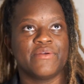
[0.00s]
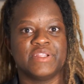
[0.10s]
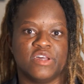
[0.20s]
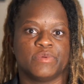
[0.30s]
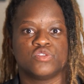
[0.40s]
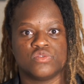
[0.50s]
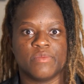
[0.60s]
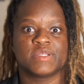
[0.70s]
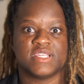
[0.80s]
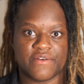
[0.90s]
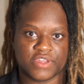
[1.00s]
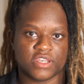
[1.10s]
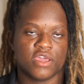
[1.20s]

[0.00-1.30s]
really number 2, number 7.